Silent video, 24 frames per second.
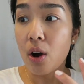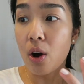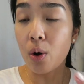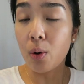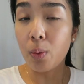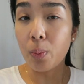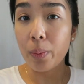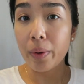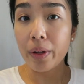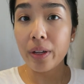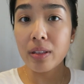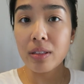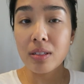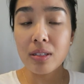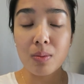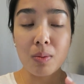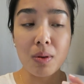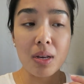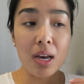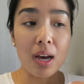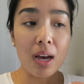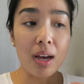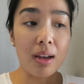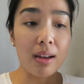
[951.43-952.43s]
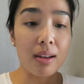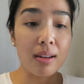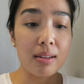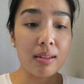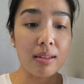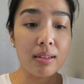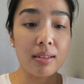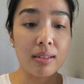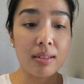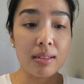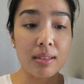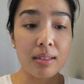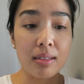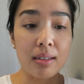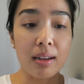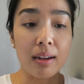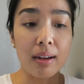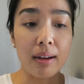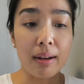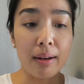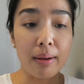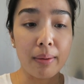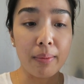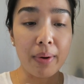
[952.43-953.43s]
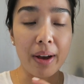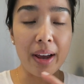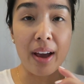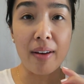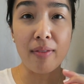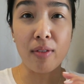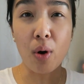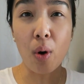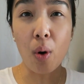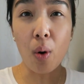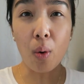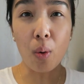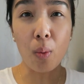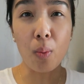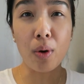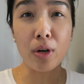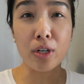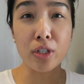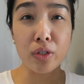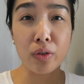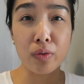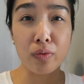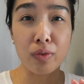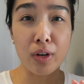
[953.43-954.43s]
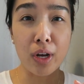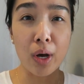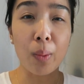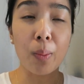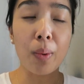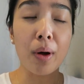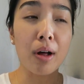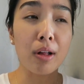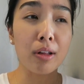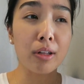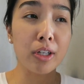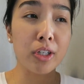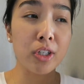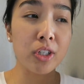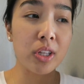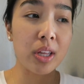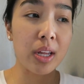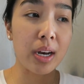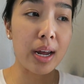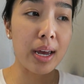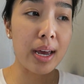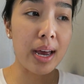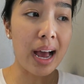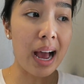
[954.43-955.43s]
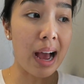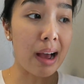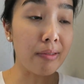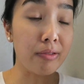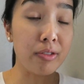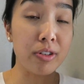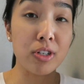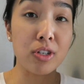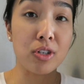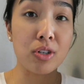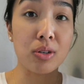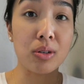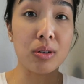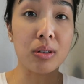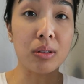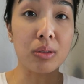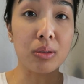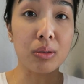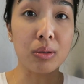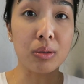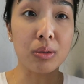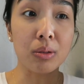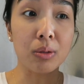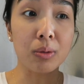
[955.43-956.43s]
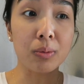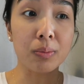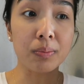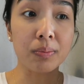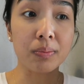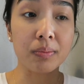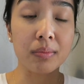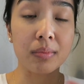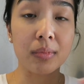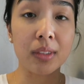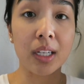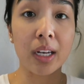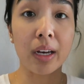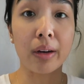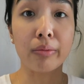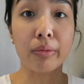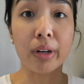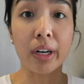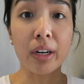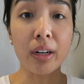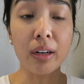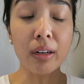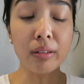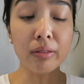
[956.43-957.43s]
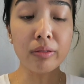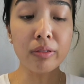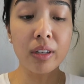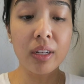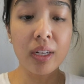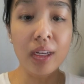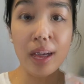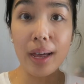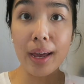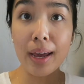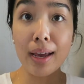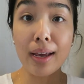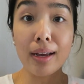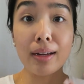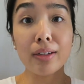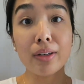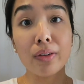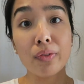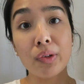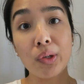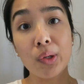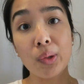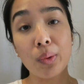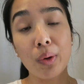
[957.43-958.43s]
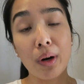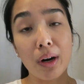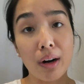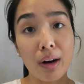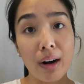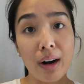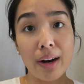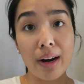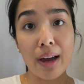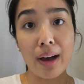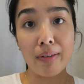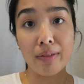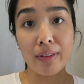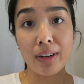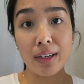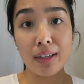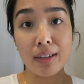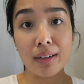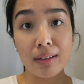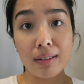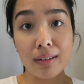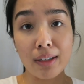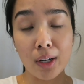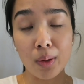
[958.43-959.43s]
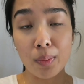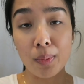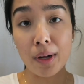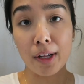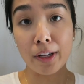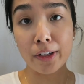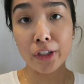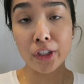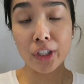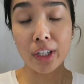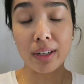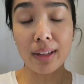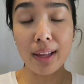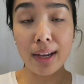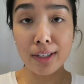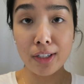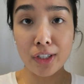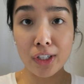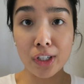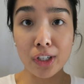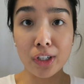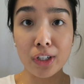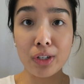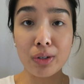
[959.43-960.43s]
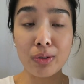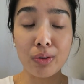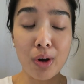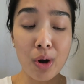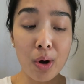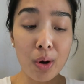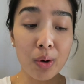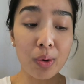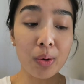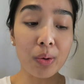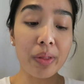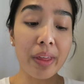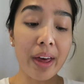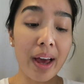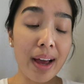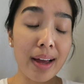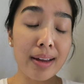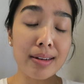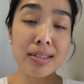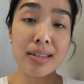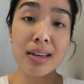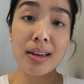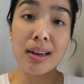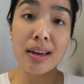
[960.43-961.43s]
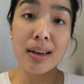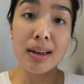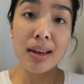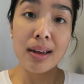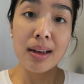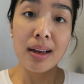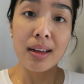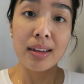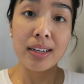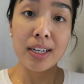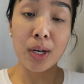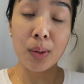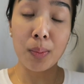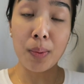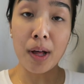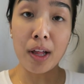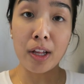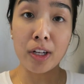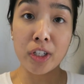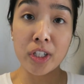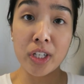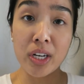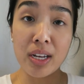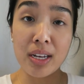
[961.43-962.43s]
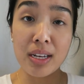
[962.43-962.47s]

opens because I have a whole bunch of nail polish that I have to get rid of. And if you are an avid nail polish collector, you know that nail polish